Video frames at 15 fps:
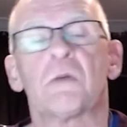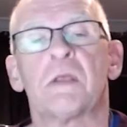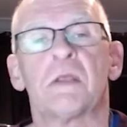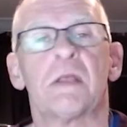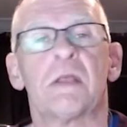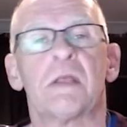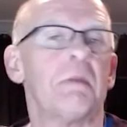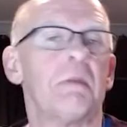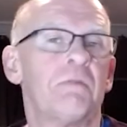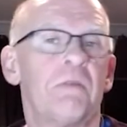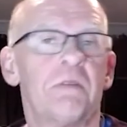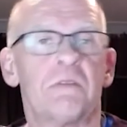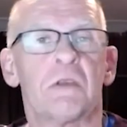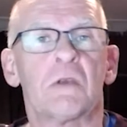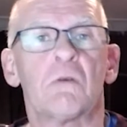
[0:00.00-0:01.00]
whether they be
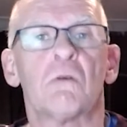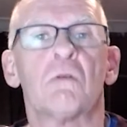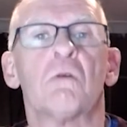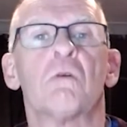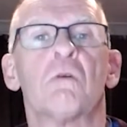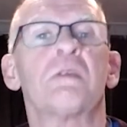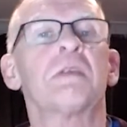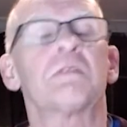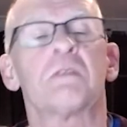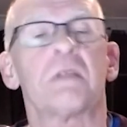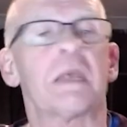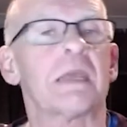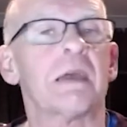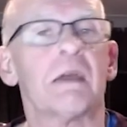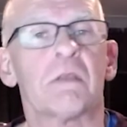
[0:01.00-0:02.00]
physical or things that
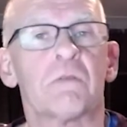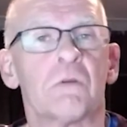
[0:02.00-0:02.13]
they're going